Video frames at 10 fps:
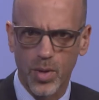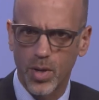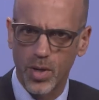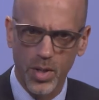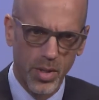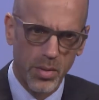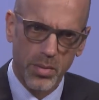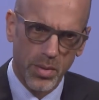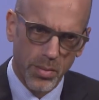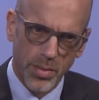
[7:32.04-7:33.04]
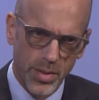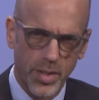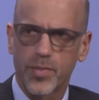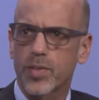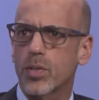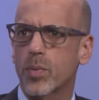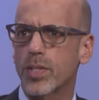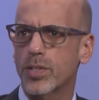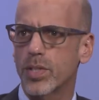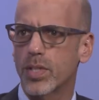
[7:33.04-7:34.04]
all, it's a difficult
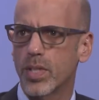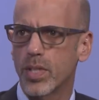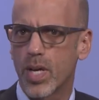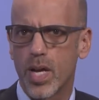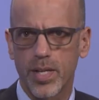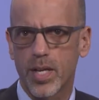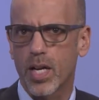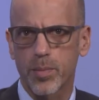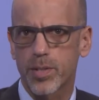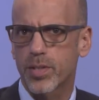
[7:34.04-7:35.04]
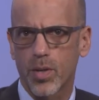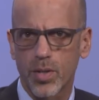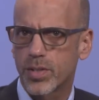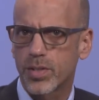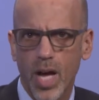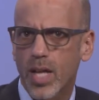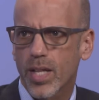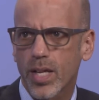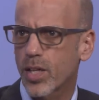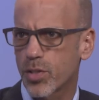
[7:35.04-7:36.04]
question. And economists are not
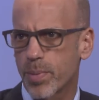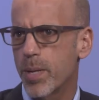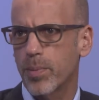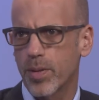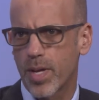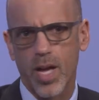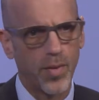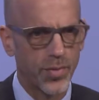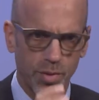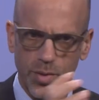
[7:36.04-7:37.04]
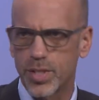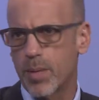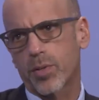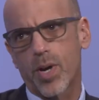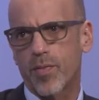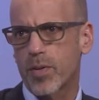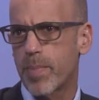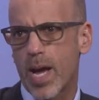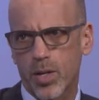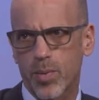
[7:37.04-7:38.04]
like other people. They have certain demographic
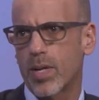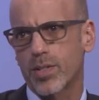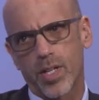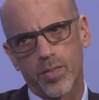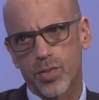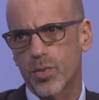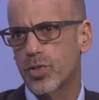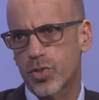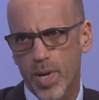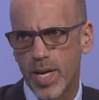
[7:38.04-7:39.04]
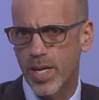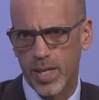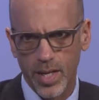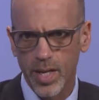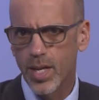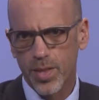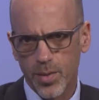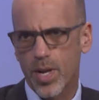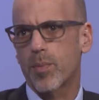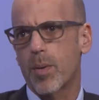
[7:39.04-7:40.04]
backgrounds. They have certain training.
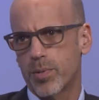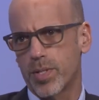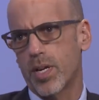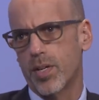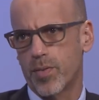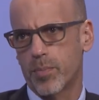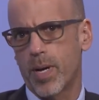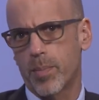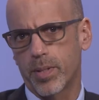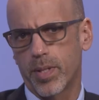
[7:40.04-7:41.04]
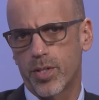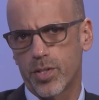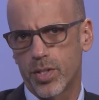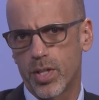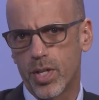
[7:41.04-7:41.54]
They're not representative of the population.